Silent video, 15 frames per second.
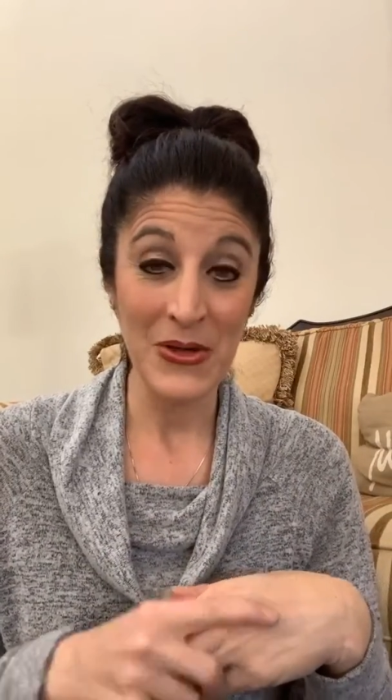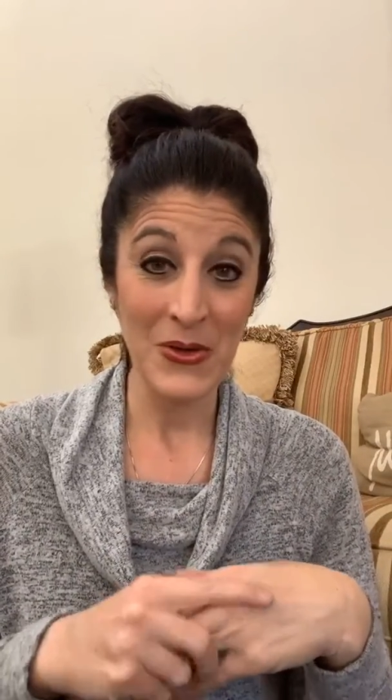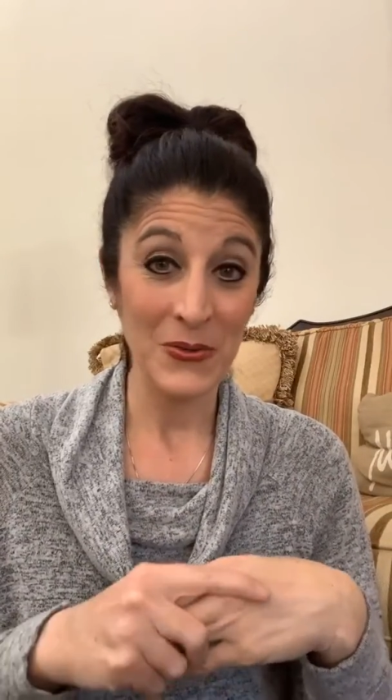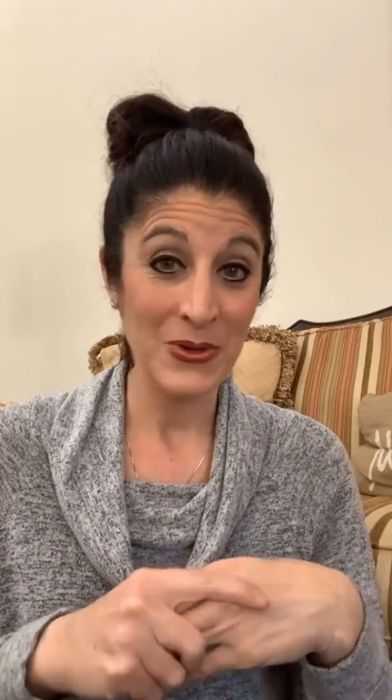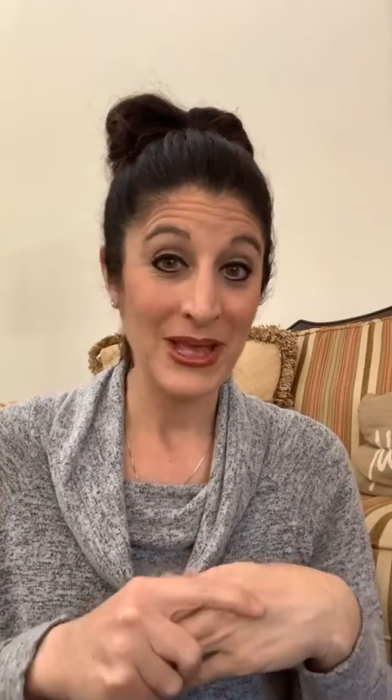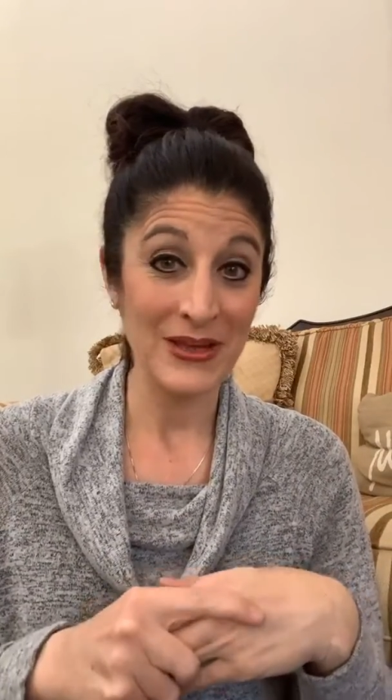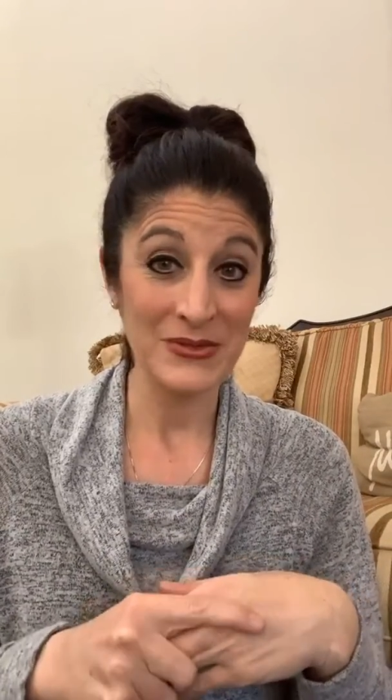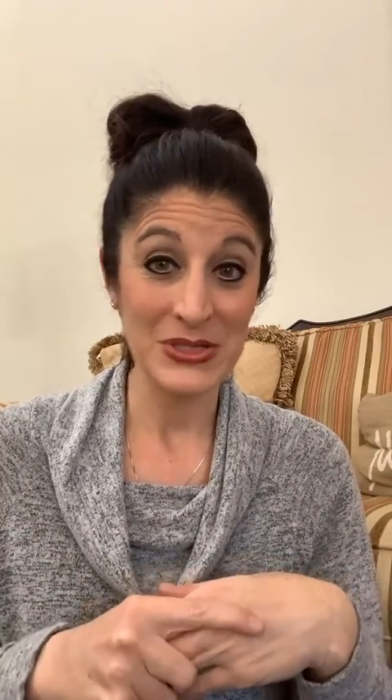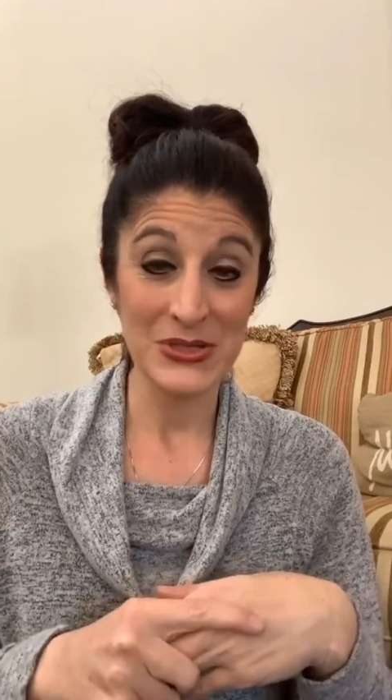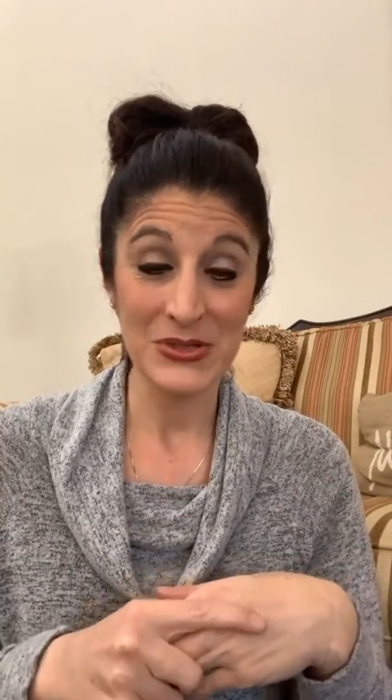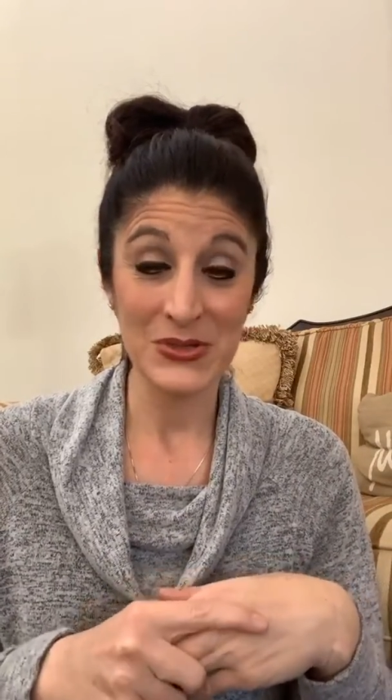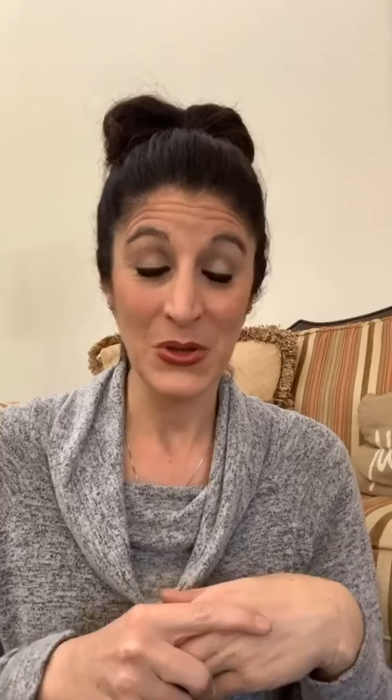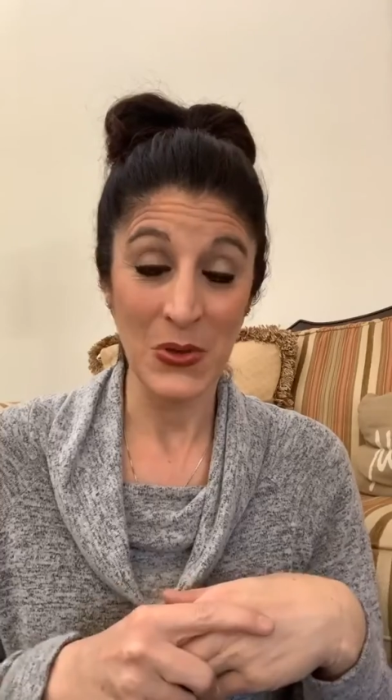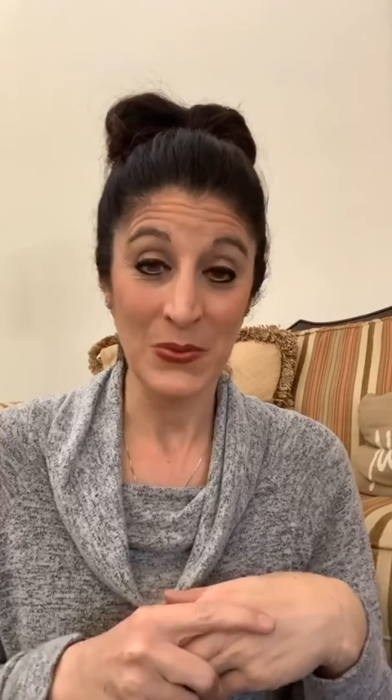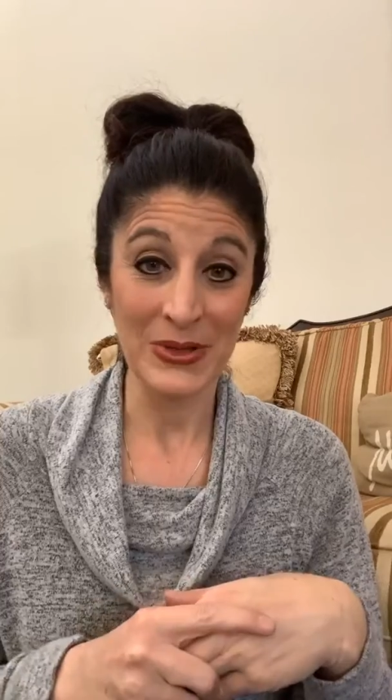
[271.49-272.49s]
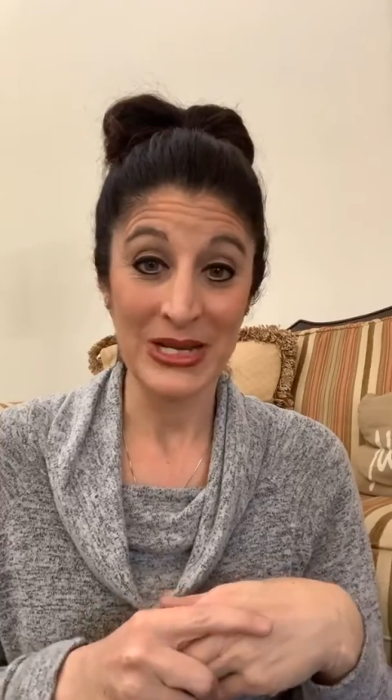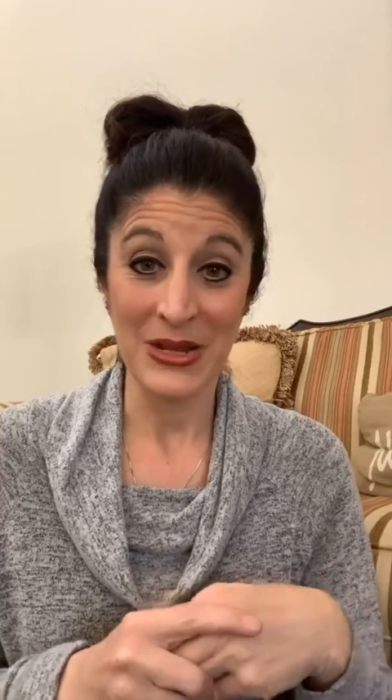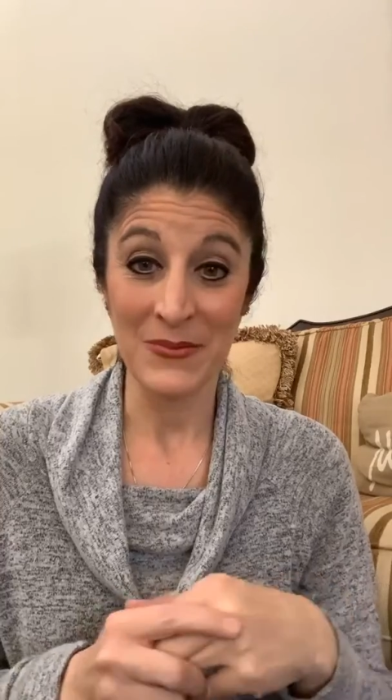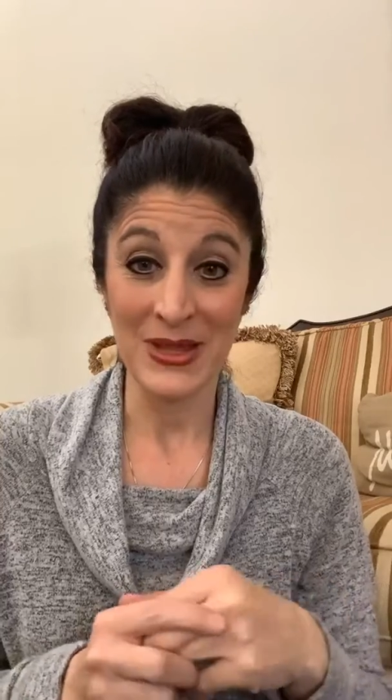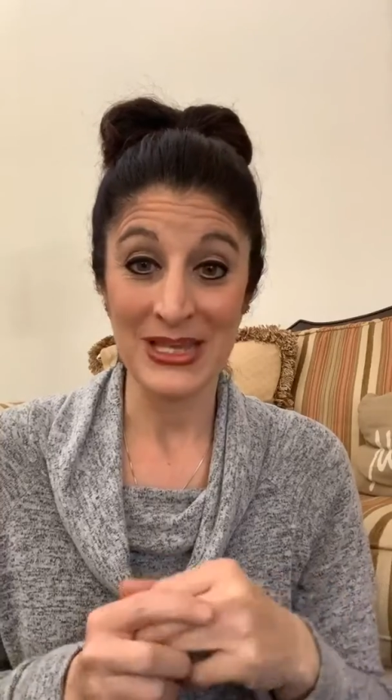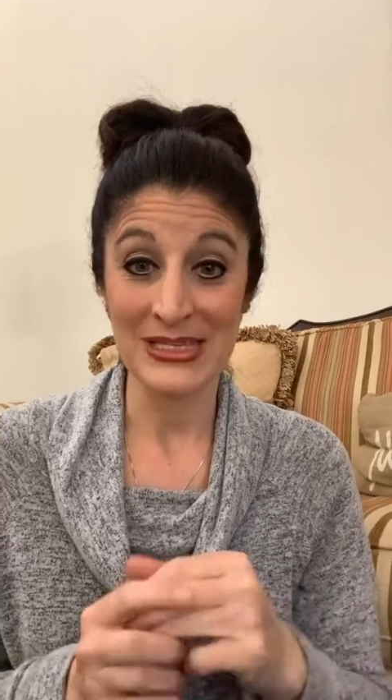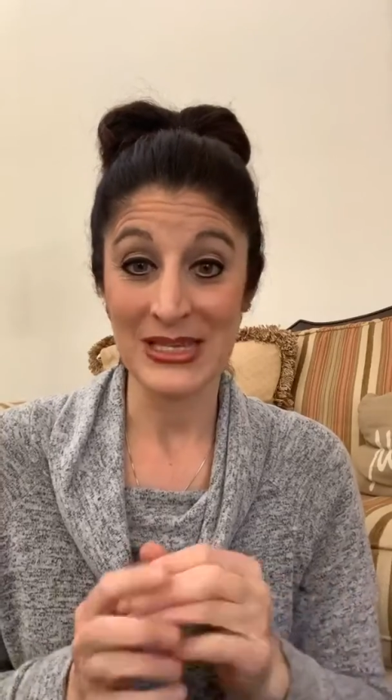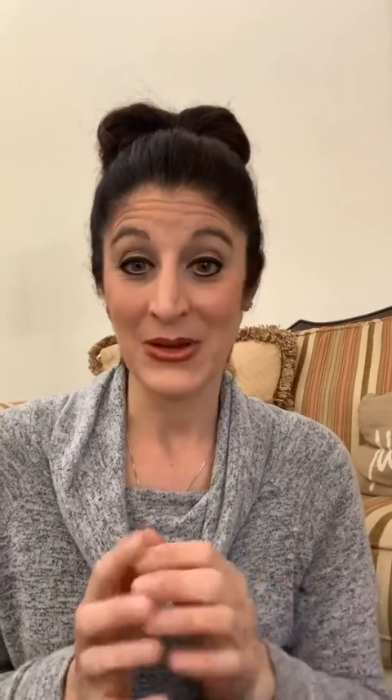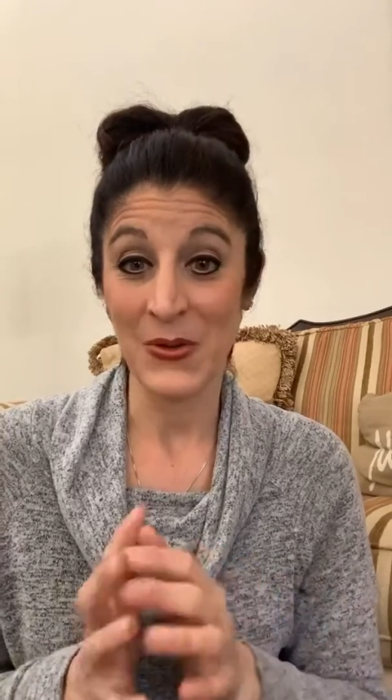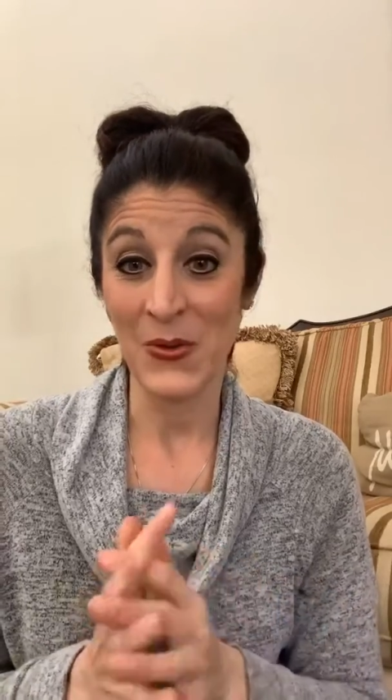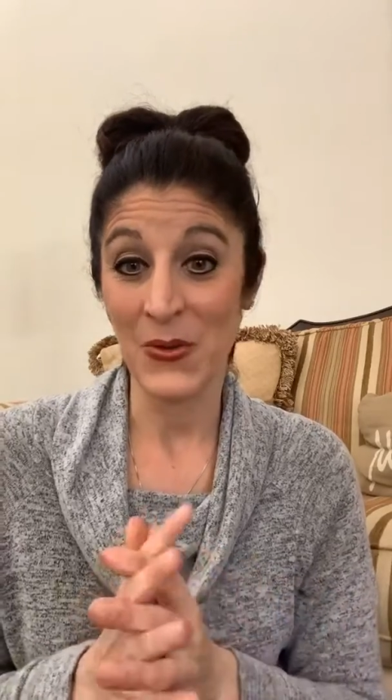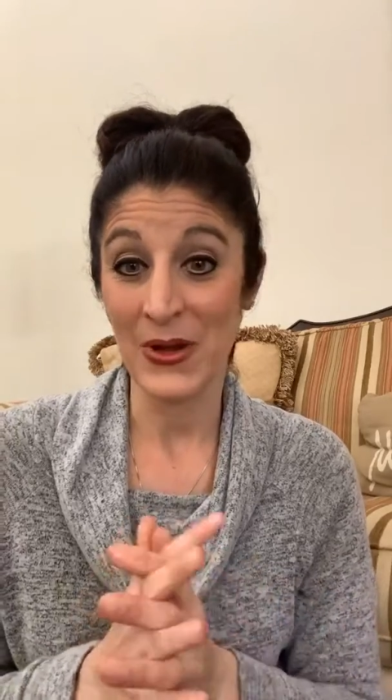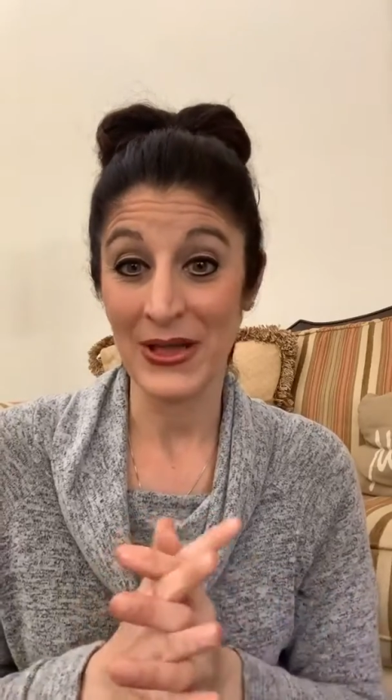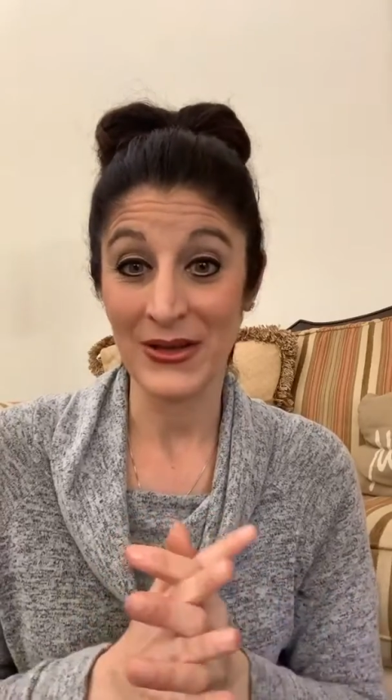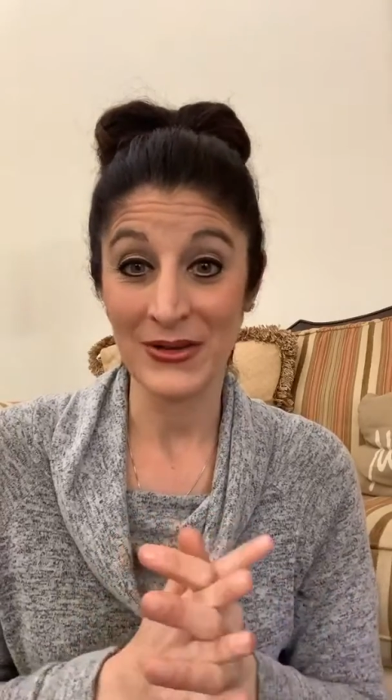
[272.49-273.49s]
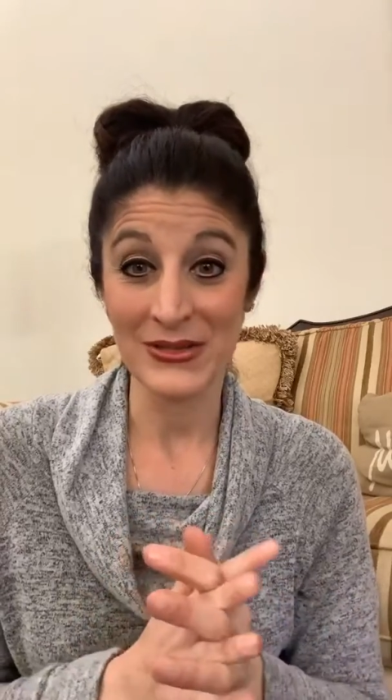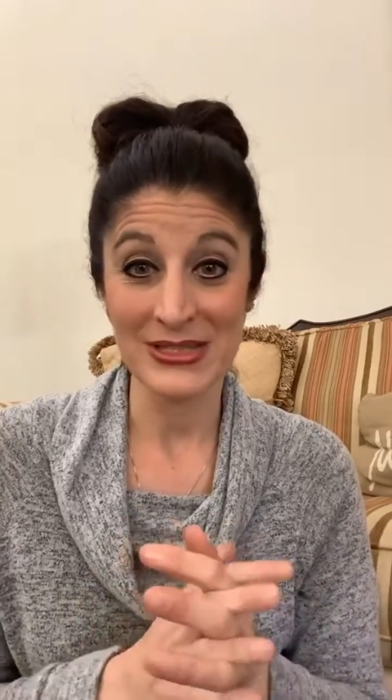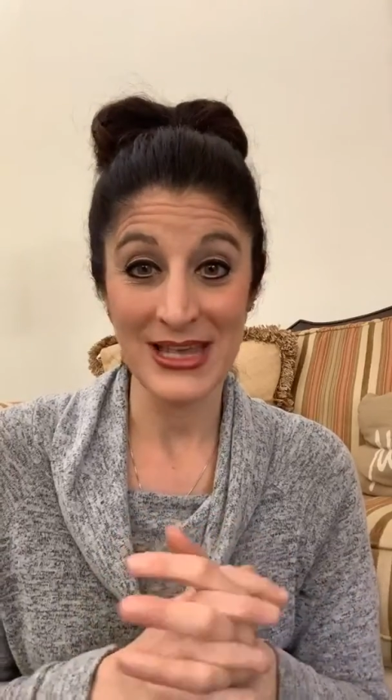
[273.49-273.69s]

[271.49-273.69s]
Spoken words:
We have so many amazing oils,